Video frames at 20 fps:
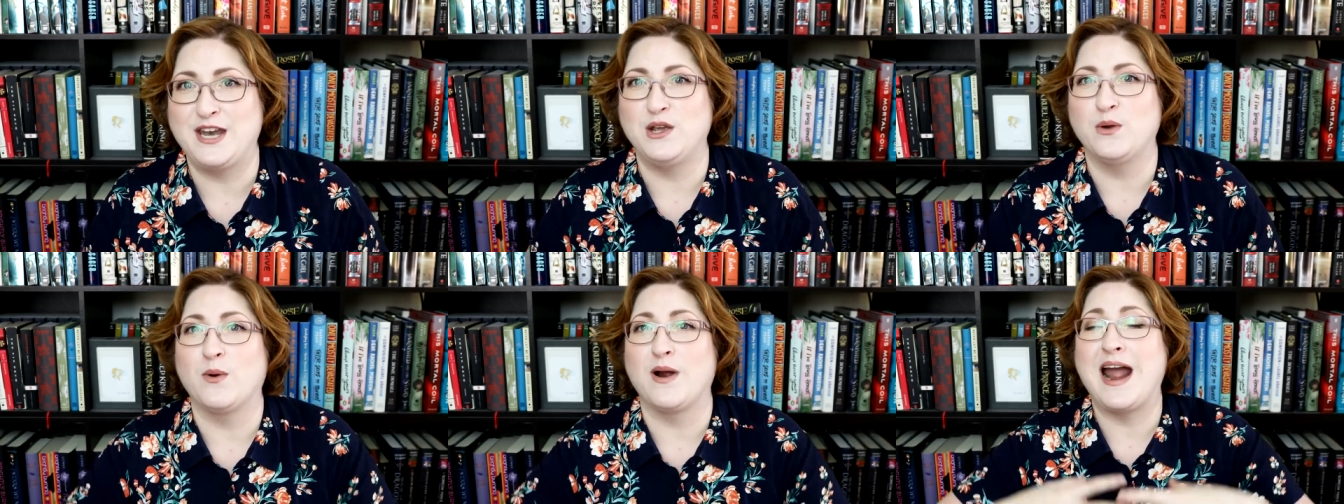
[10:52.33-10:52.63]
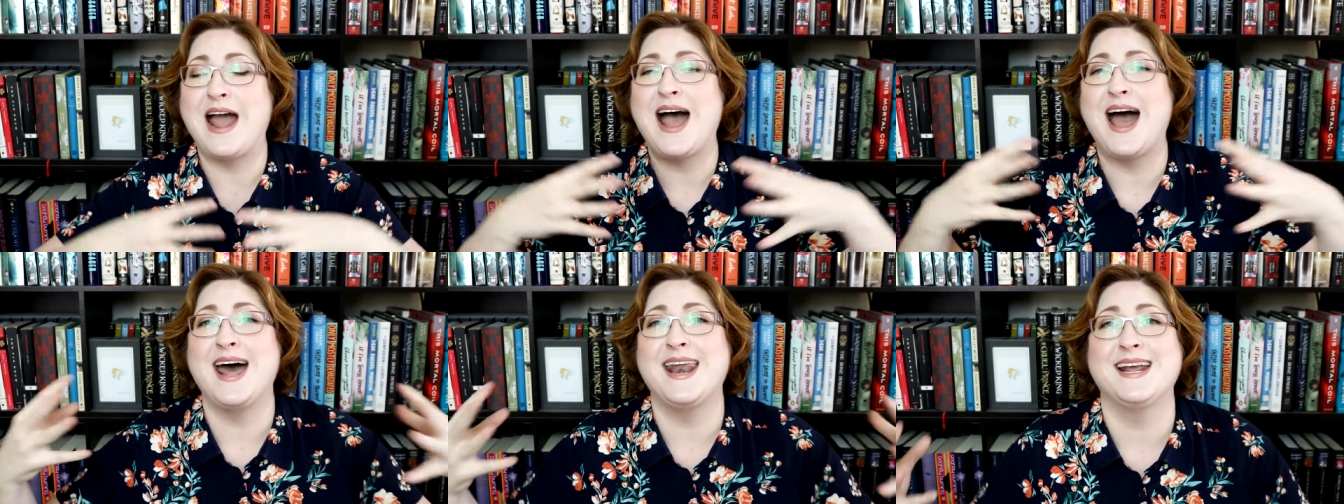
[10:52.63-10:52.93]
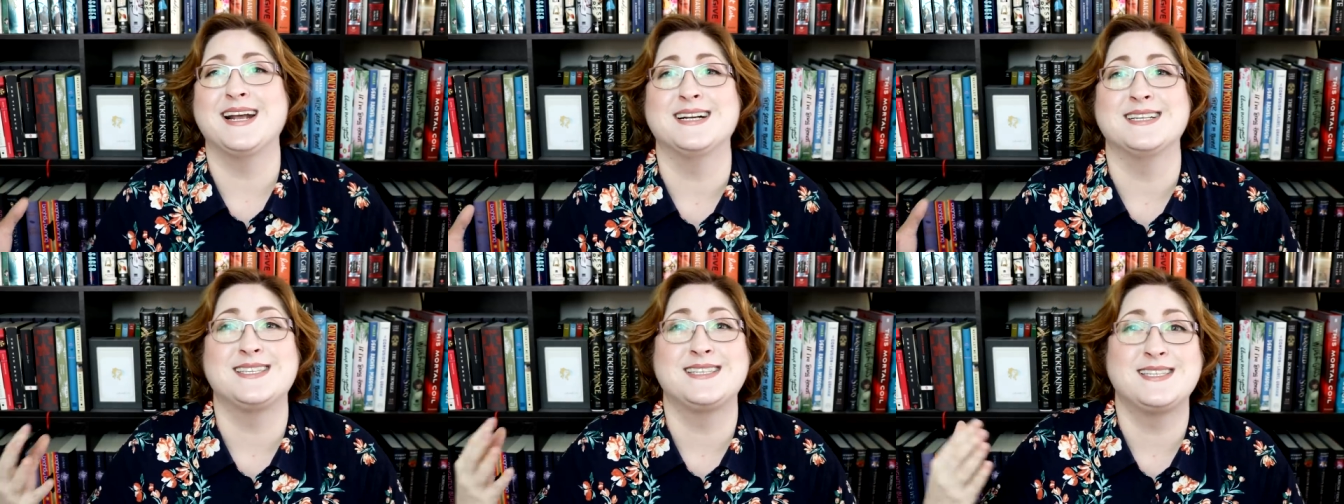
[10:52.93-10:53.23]
You are
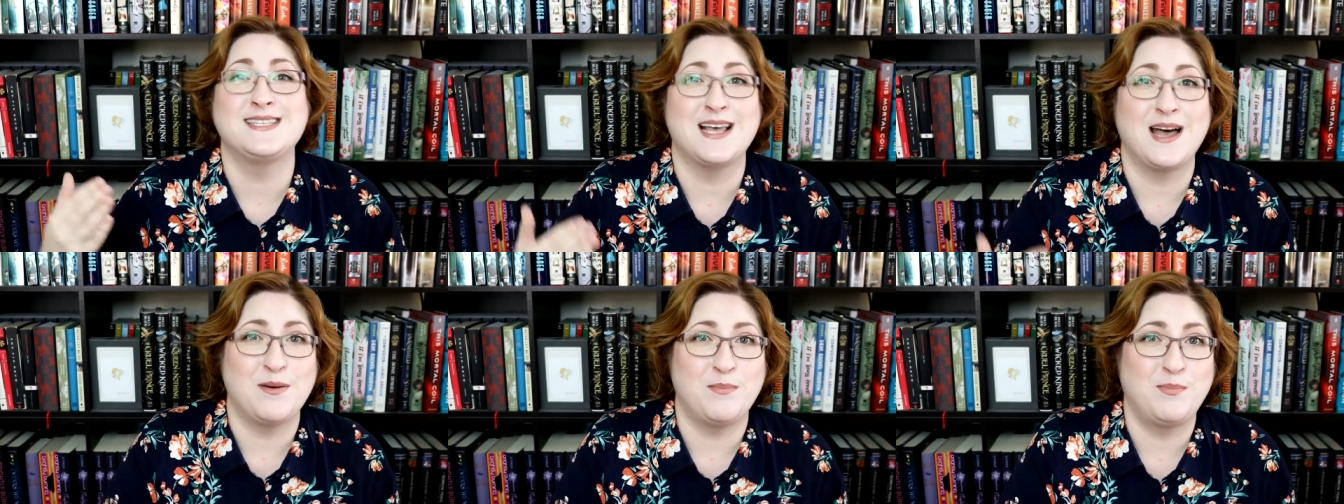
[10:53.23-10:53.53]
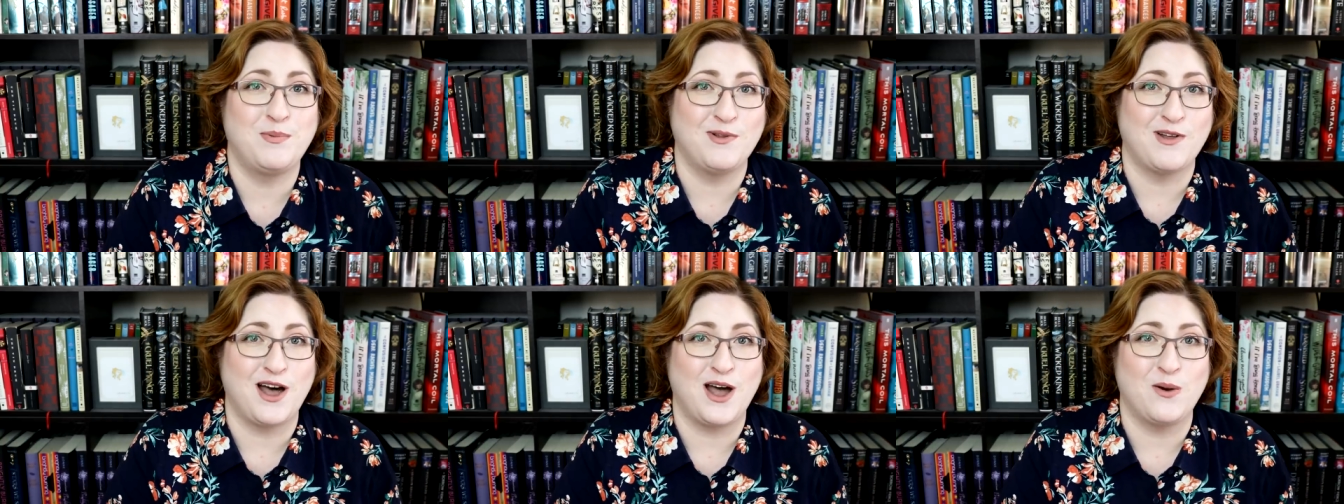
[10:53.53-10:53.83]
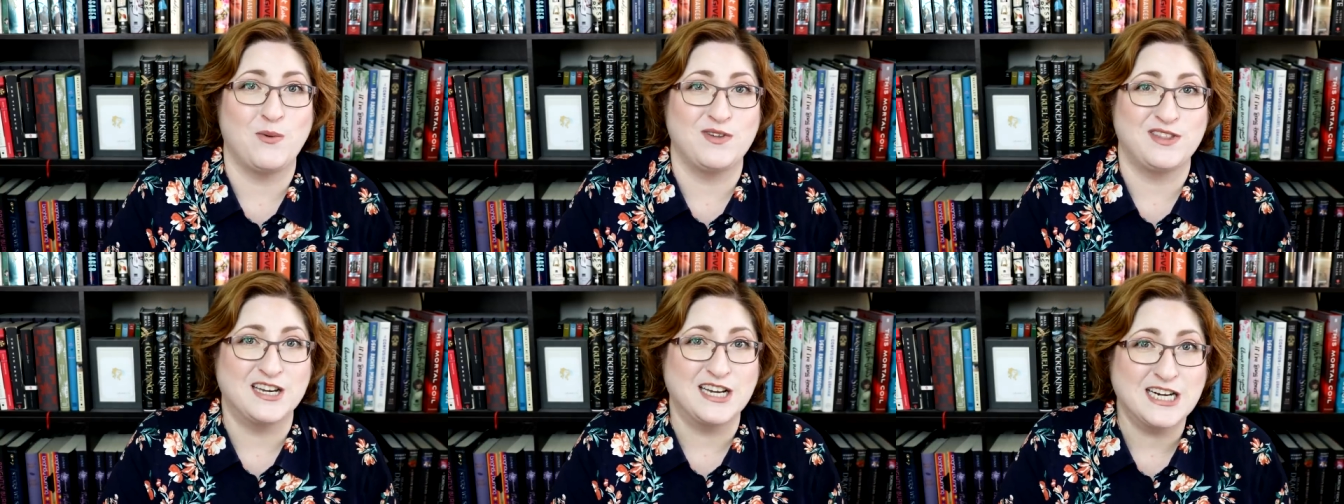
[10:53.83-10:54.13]
adding a subplot
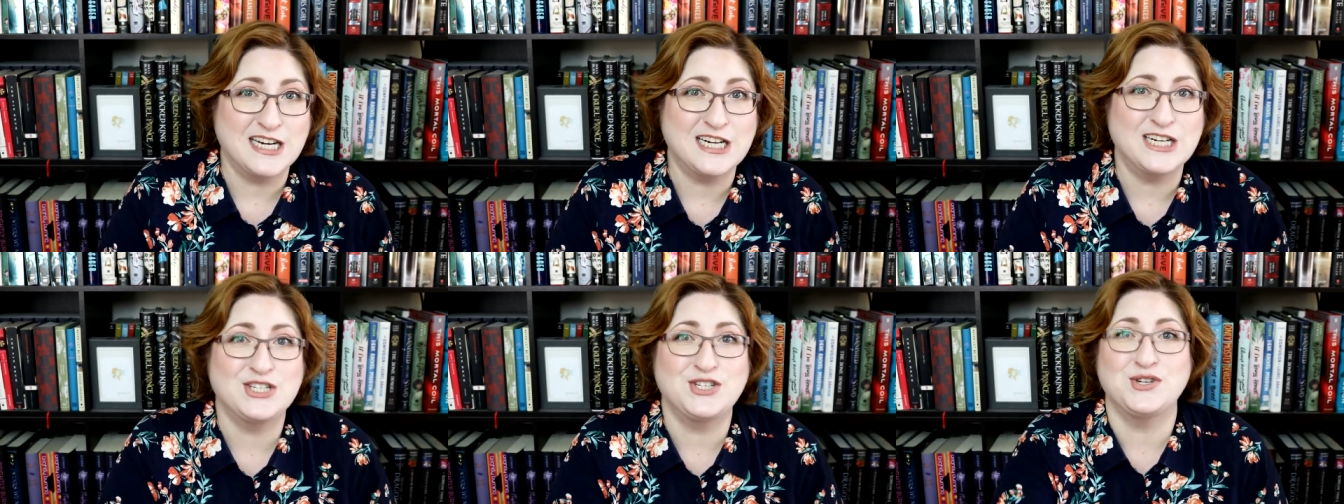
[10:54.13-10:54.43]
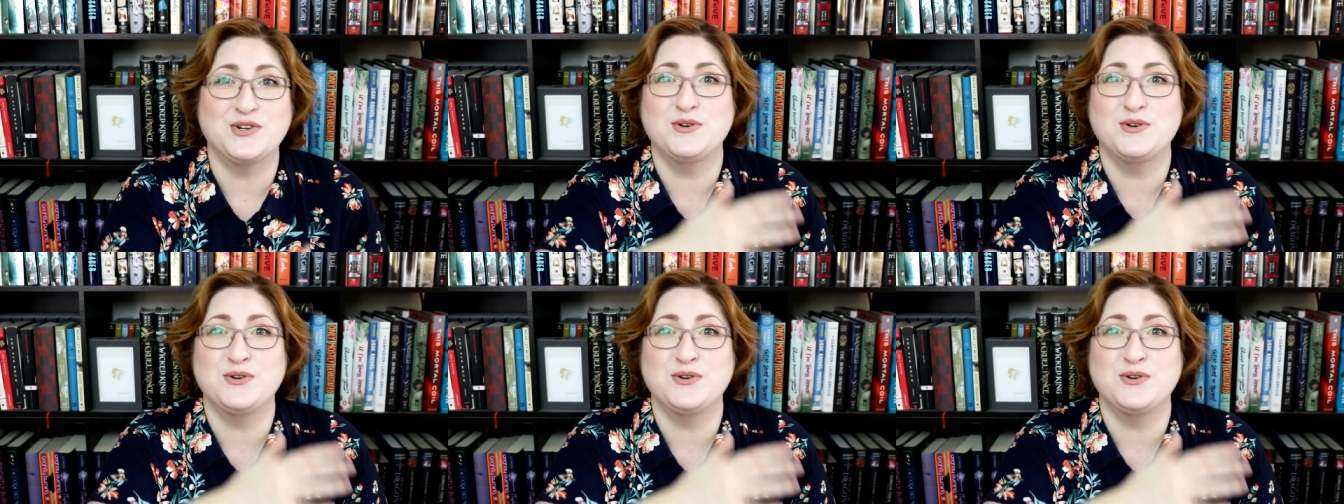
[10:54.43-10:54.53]
with a character